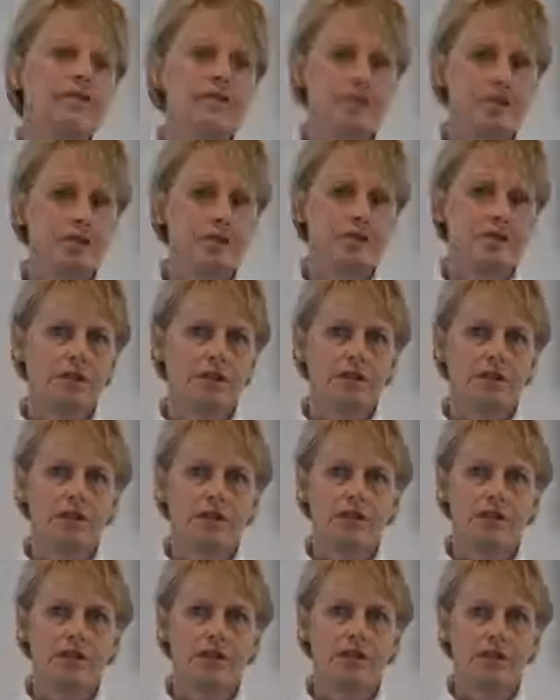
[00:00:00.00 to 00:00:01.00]
in business
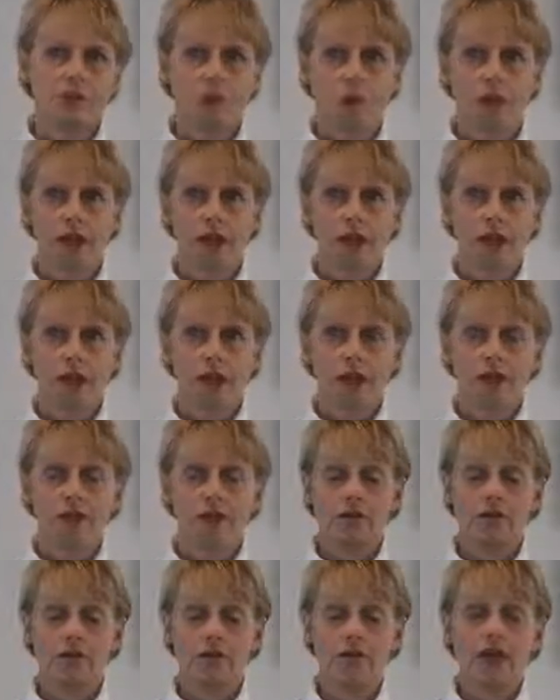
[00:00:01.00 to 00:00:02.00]
for 20
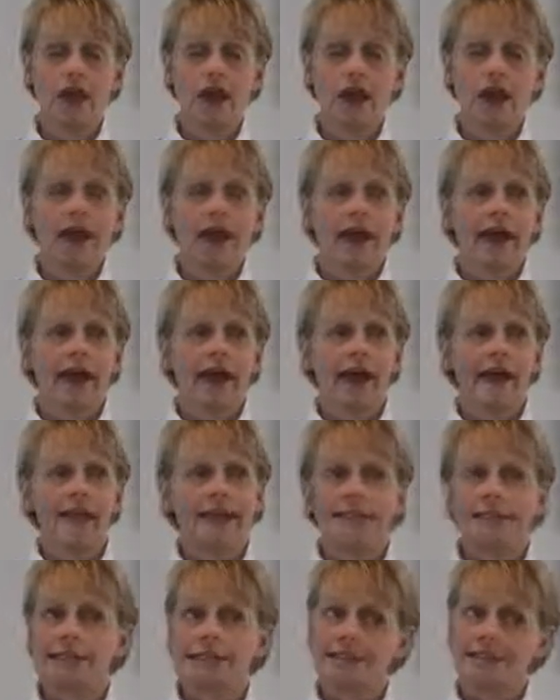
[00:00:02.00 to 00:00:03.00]
years.
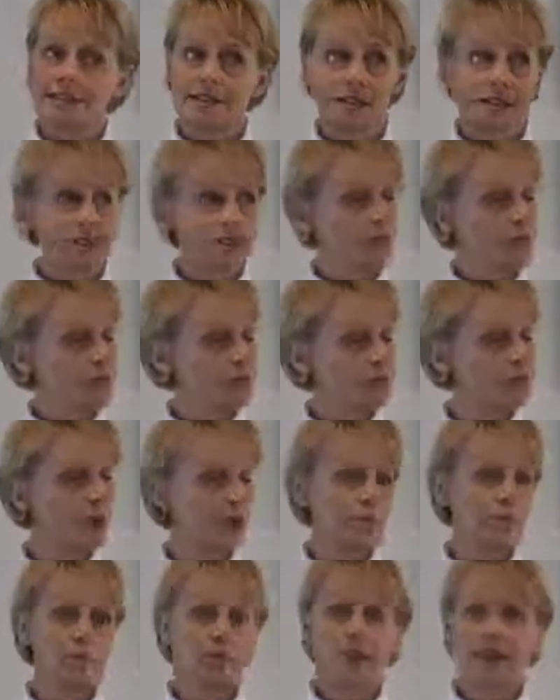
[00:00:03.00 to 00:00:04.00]
And I just woke
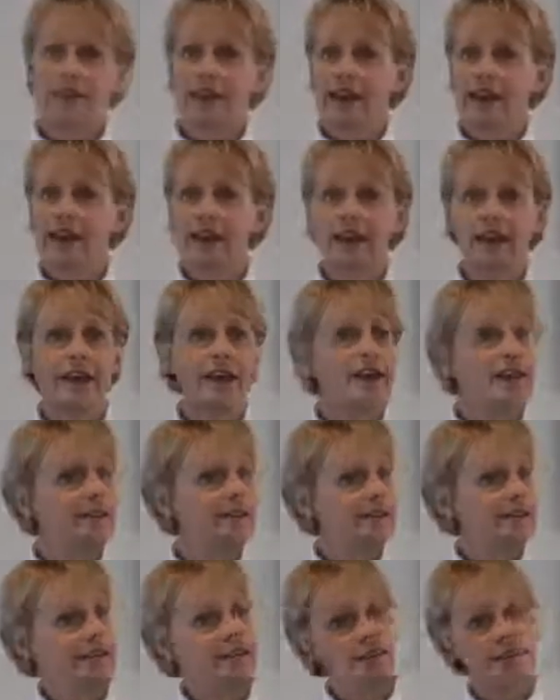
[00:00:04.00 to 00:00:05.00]
up one day
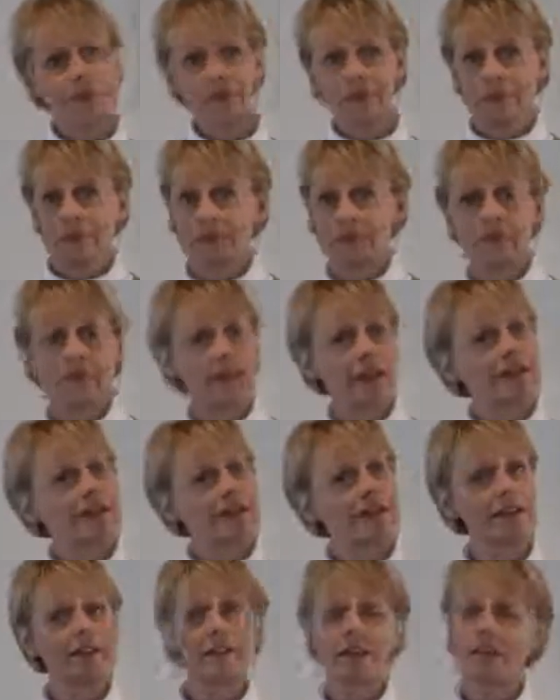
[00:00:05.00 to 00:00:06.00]
on a certain birthday and
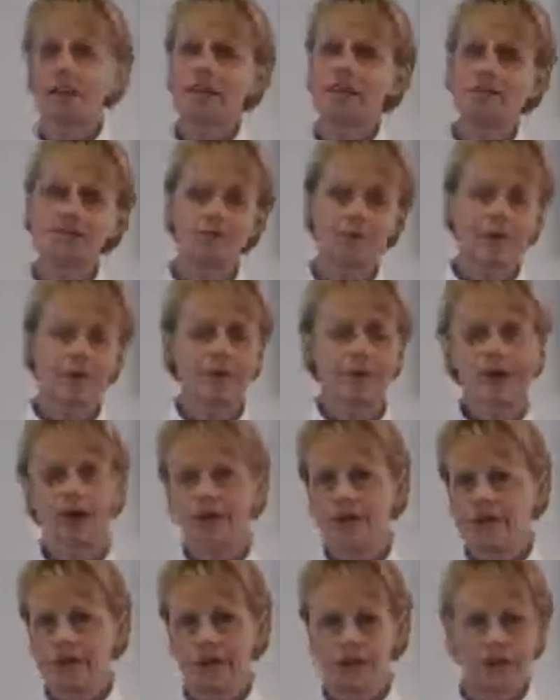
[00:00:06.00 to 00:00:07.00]
said, you know, I'm going to
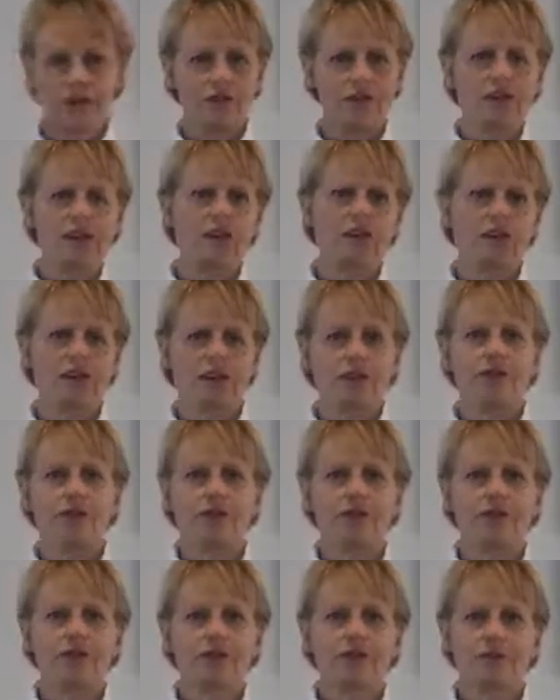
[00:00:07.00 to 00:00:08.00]
give myself a little
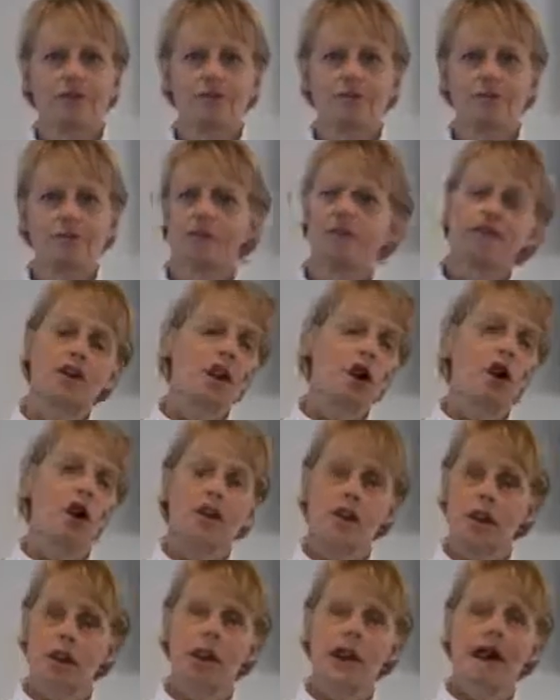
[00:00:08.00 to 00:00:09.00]
gift of an
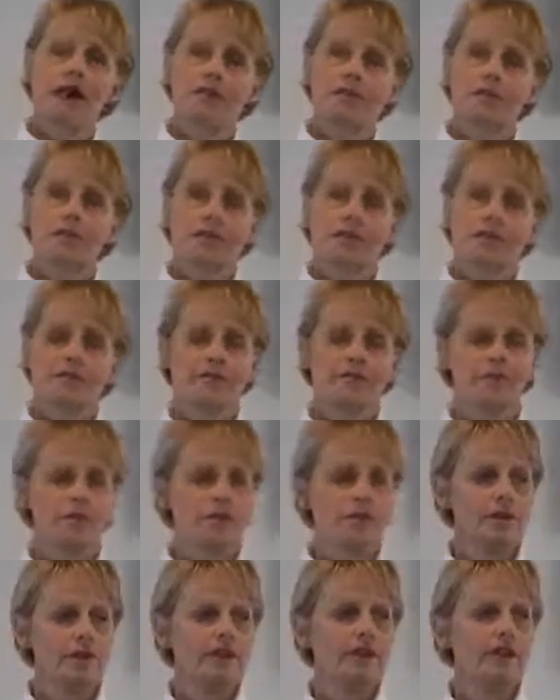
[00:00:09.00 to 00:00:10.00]
art class and
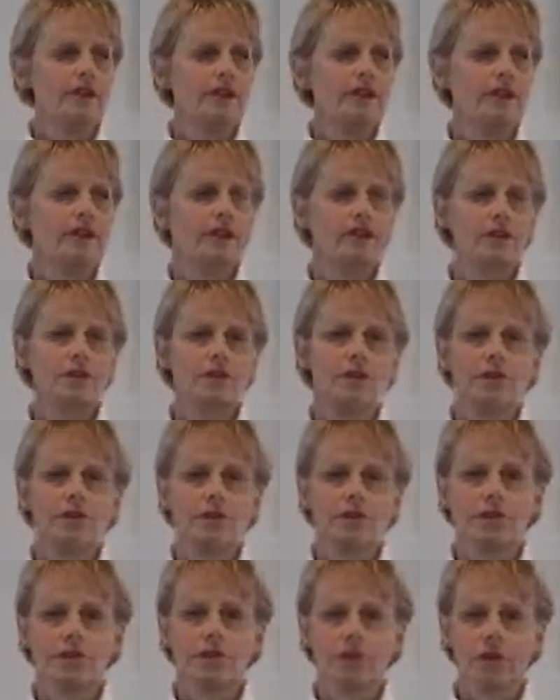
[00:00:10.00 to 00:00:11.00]
see what I can do with
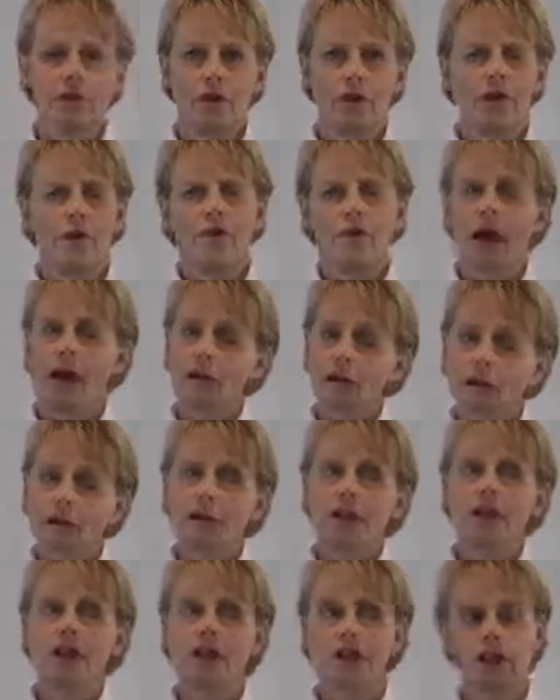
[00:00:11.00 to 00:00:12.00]
this so I'm not
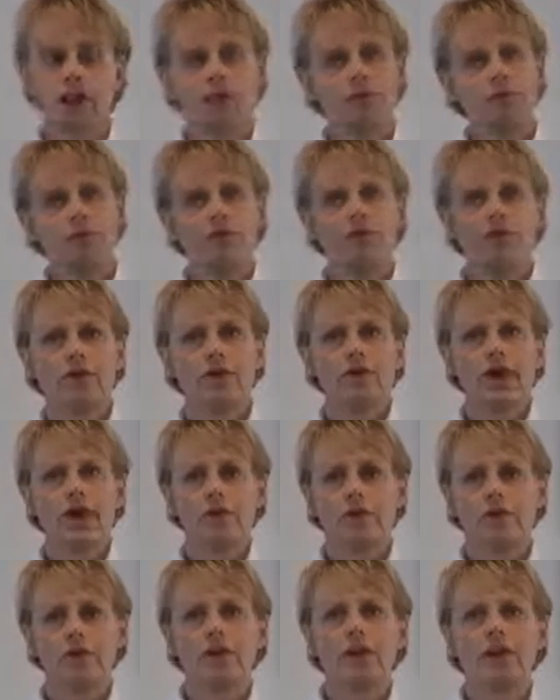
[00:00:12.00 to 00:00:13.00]
really old before I
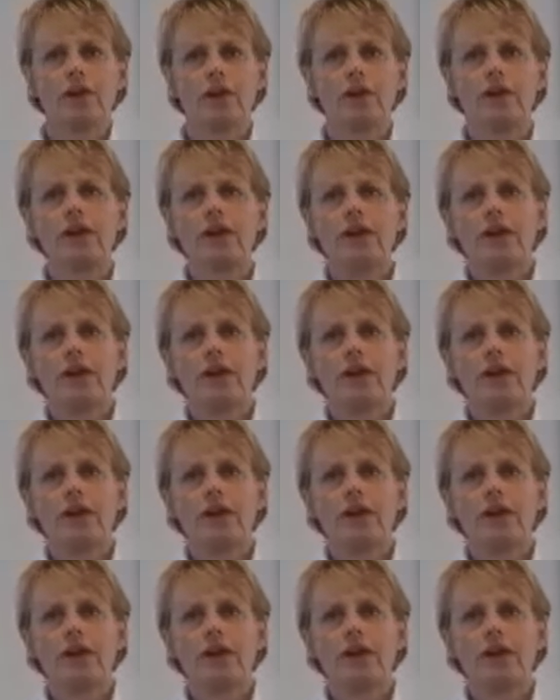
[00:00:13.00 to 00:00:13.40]
start